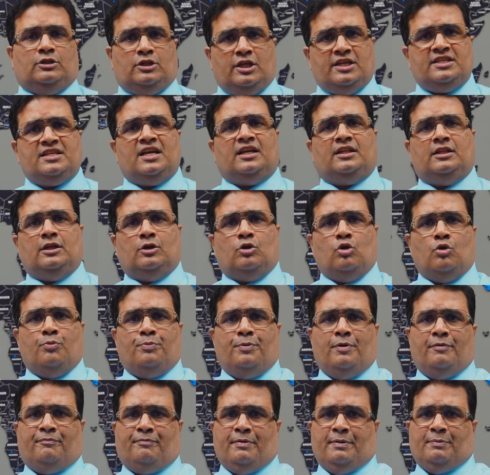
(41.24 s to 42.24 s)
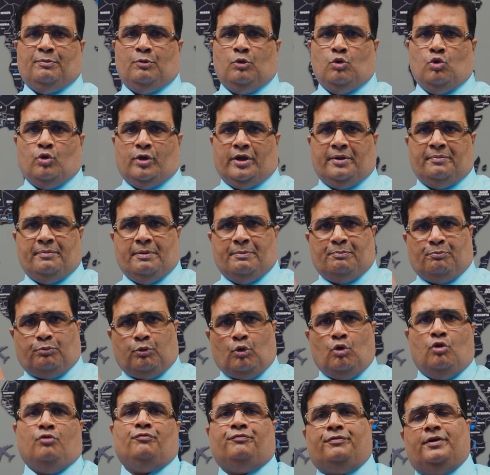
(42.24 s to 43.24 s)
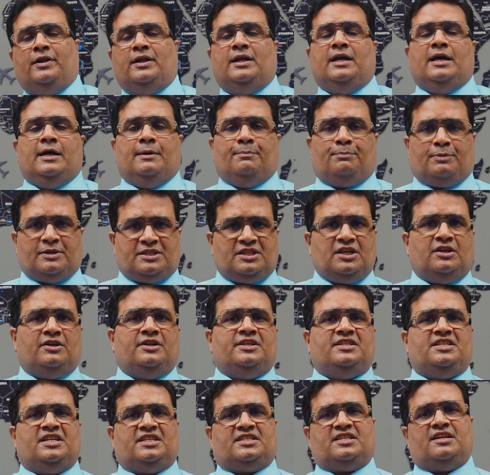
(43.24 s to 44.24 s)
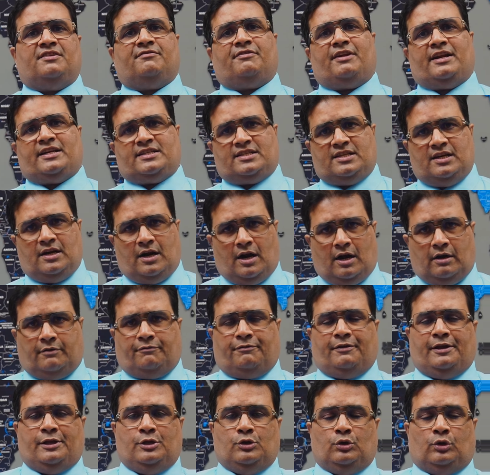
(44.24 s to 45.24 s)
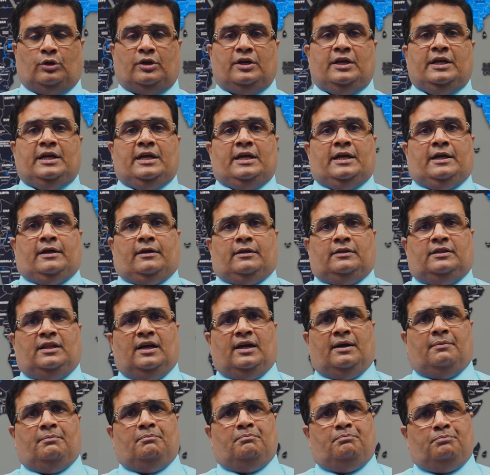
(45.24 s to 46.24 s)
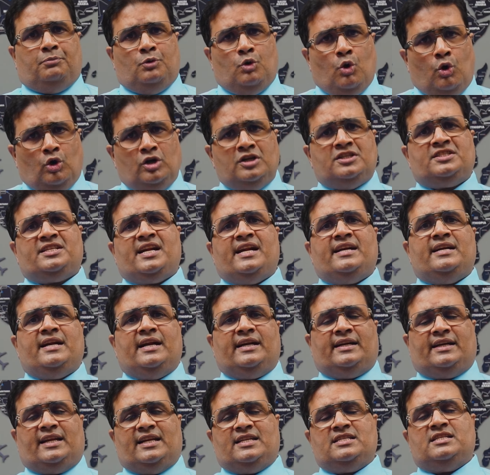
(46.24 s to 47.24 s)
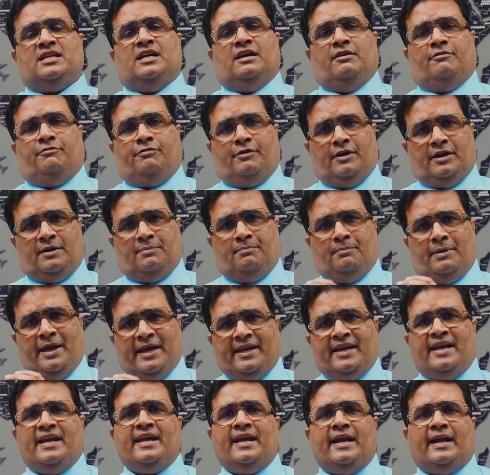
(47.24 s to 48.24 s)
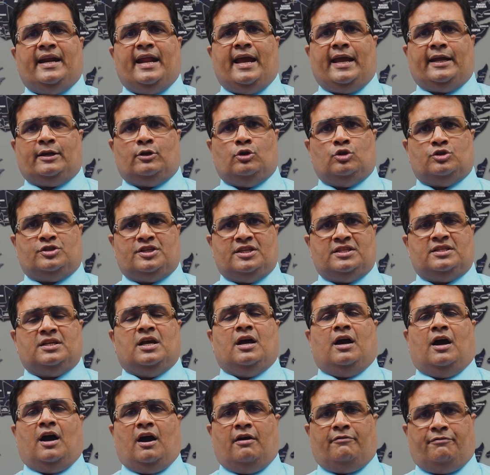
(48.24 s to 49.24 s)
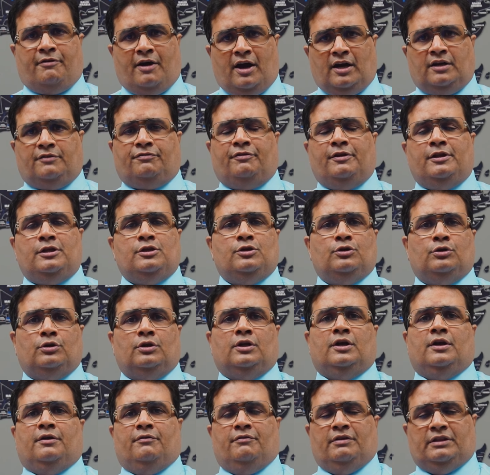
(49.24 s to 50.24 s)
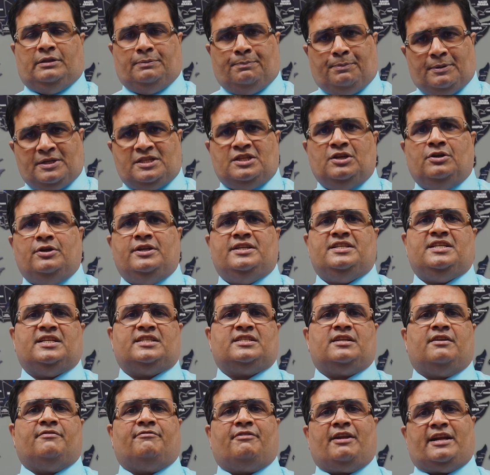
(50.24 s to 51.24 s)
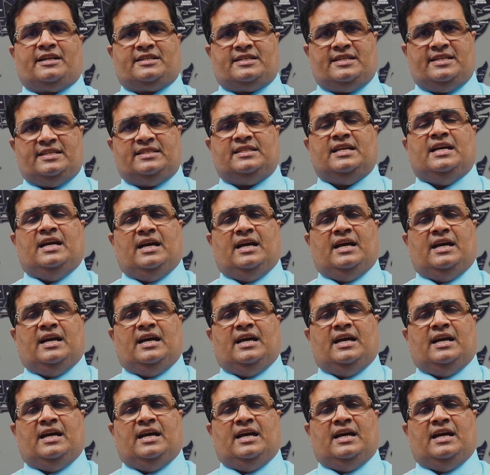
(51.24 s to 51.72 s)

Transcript: These are the group of people who can be prone for preserved ejection fraction heart failure. The gold standard test for making a diagnosis of heart failure with preserved ejection fraction is